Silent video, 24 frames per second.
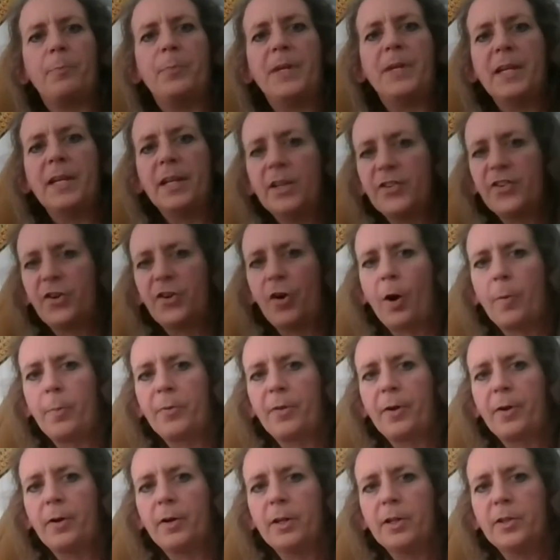biggest harp
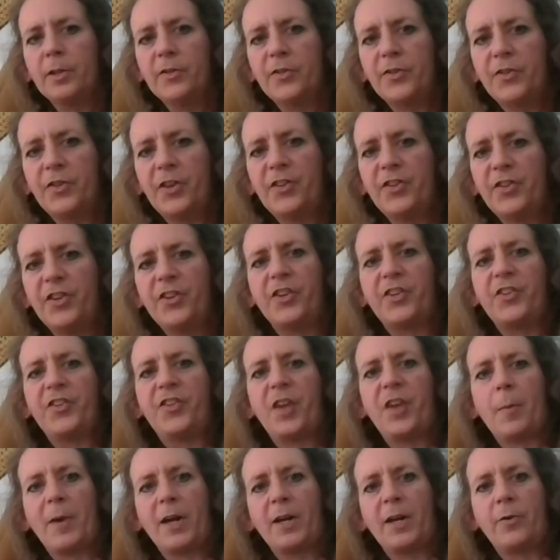there is. This is a
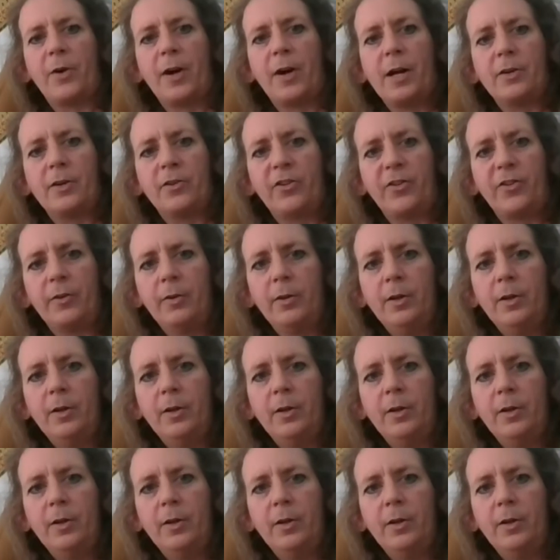semi-grand.